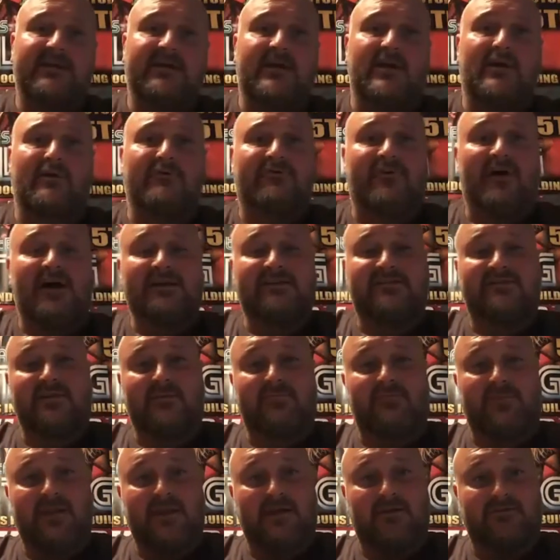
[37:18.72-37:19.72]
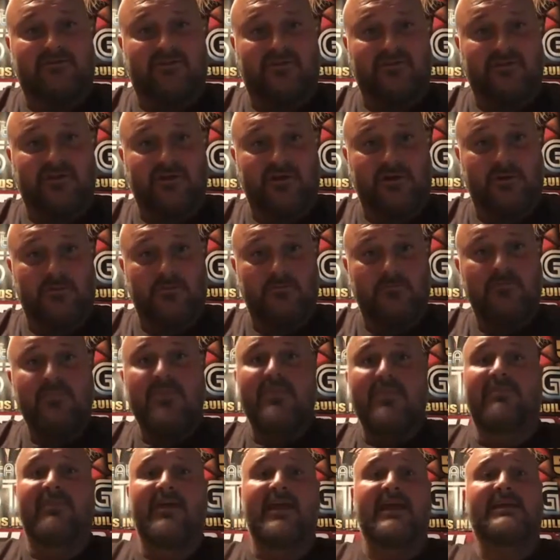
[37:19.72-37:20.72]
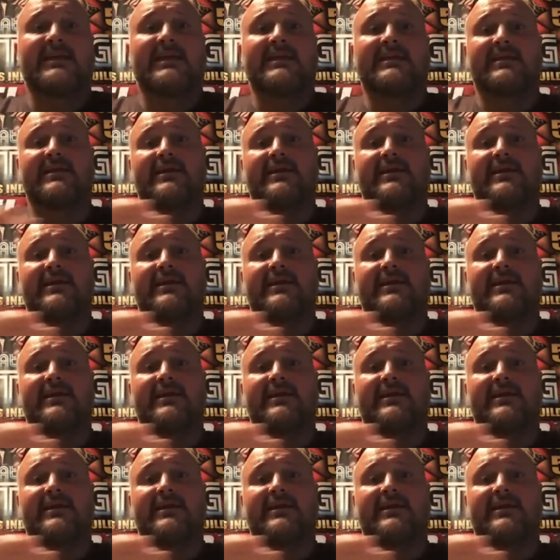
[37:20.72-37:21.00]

go find something else to do. They need to